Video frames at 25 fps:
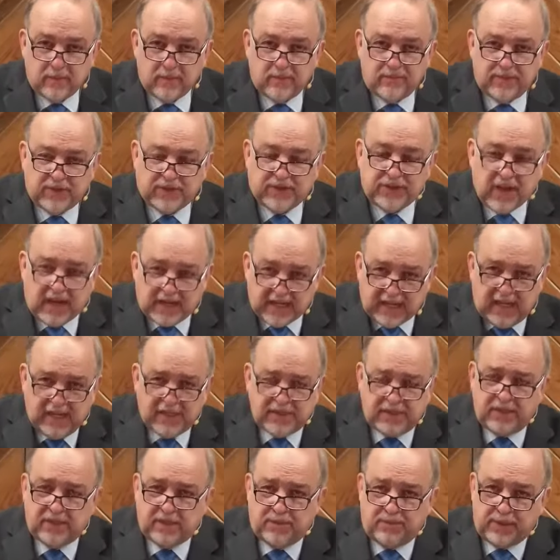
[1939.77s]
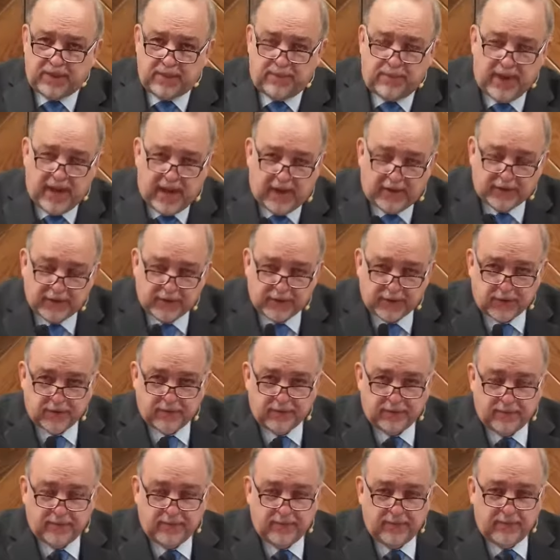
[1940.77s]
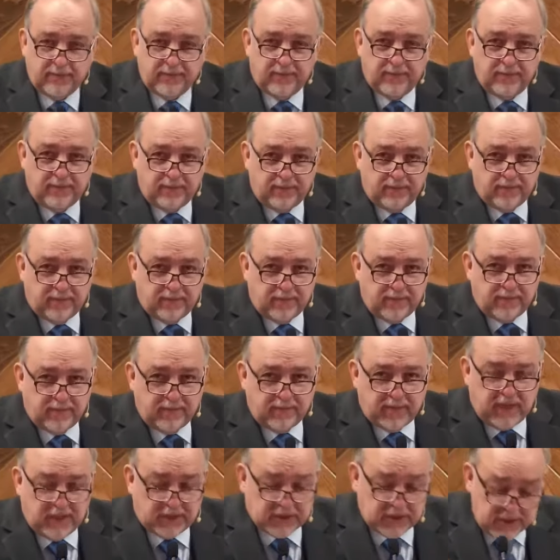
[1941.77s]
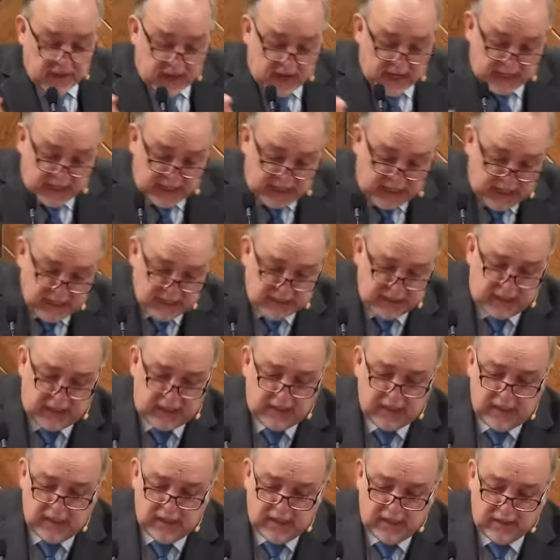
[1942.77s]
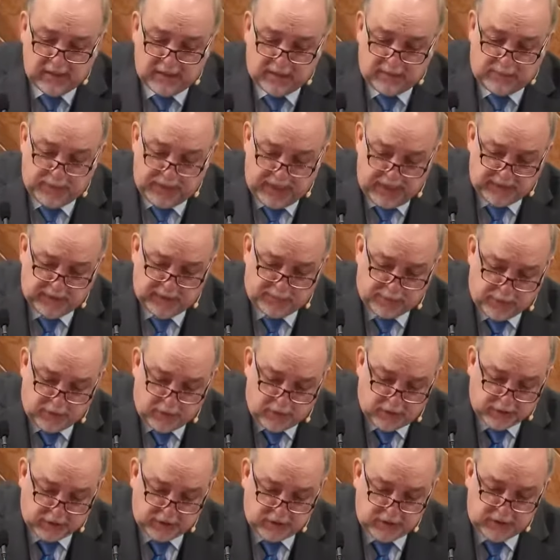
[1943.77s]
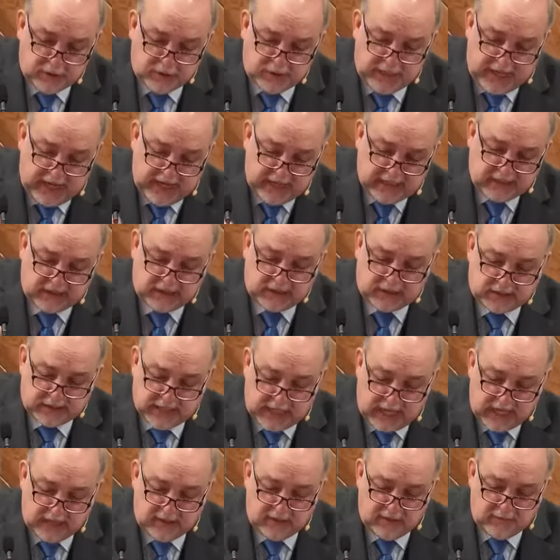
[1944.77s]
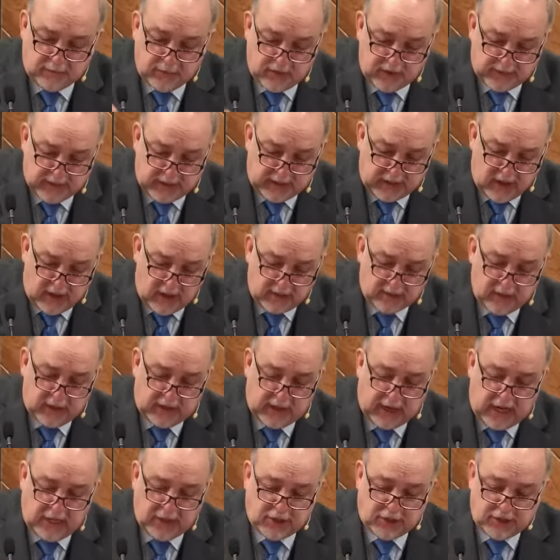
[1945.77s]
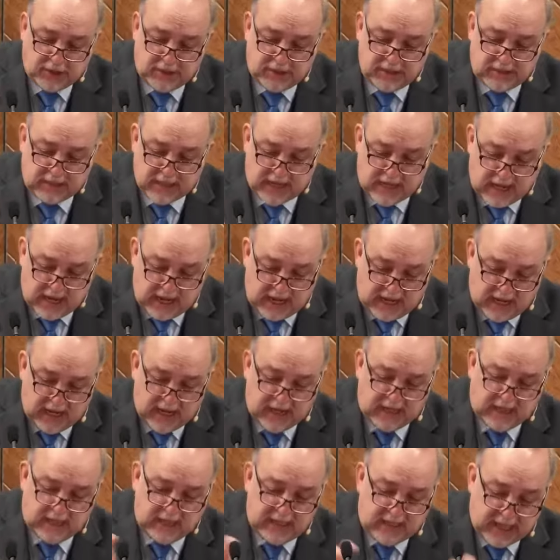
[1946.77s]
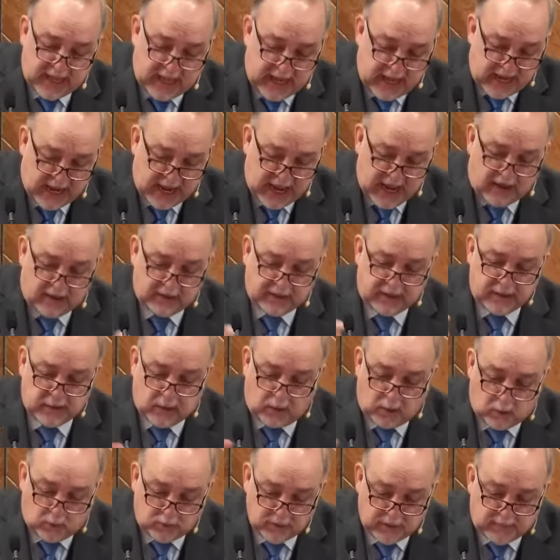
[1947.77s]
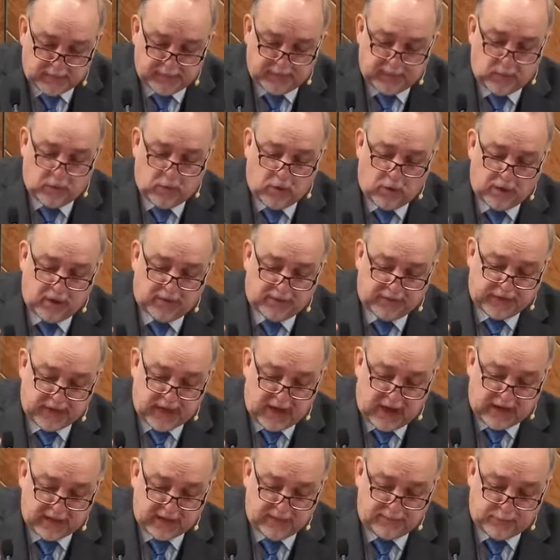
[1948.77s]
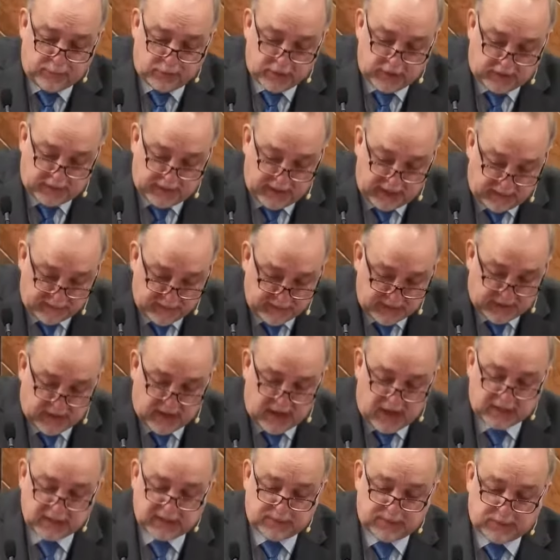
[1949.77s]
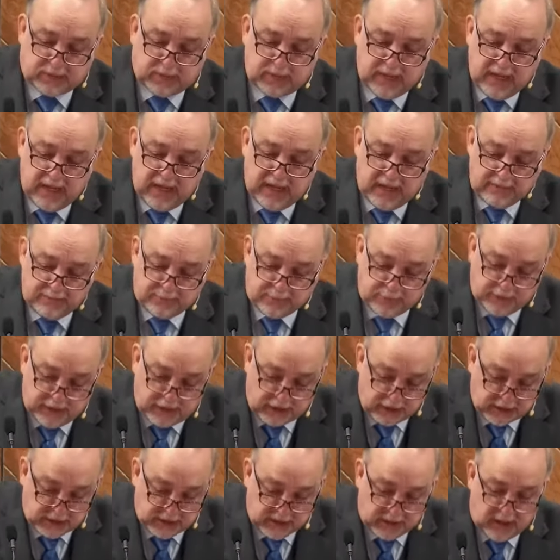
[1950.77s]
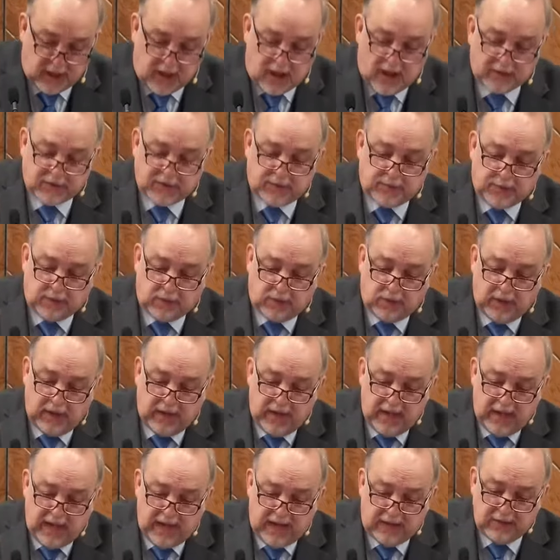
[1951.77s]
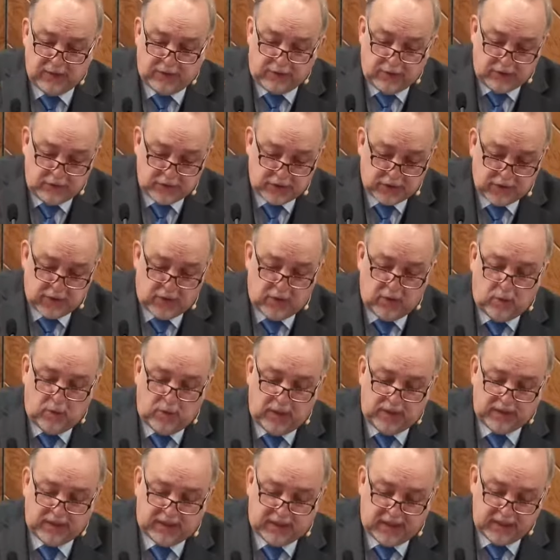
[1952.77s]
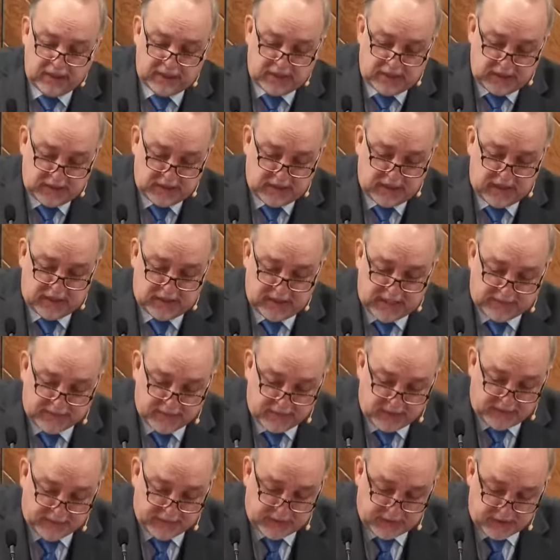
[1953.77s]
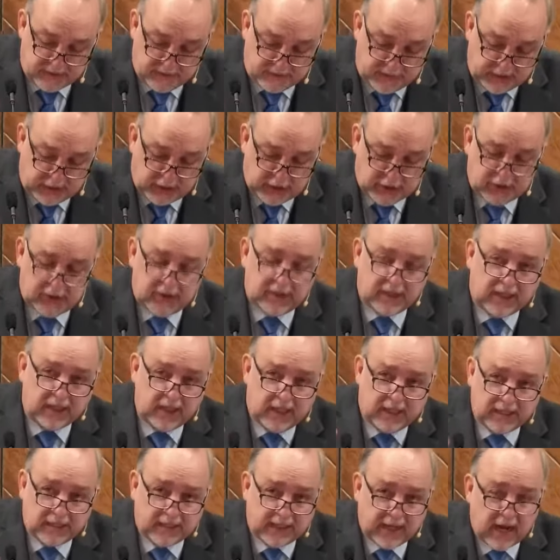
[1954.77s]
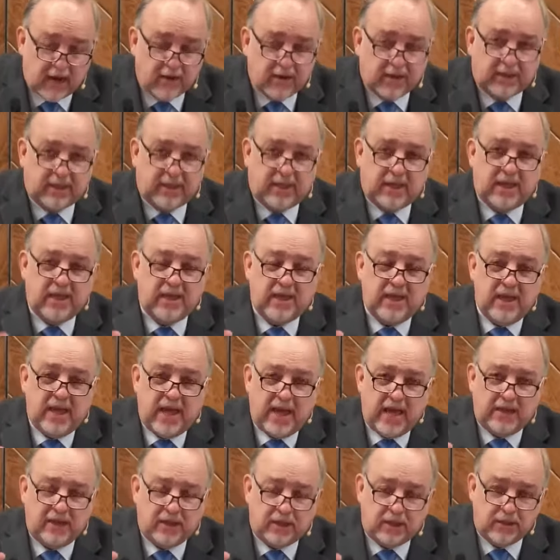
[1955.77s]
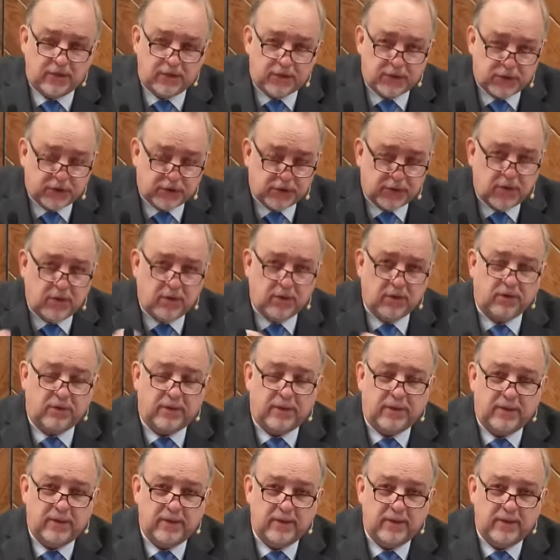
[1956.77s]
It's not easy to be a pastor. It's not easy to be the person who has to stand in front of the congregation day in and day out and hold up the Word of God and proclaim the gospel and preach the gospel and do so with a consistent level of conviction and clarity and concern.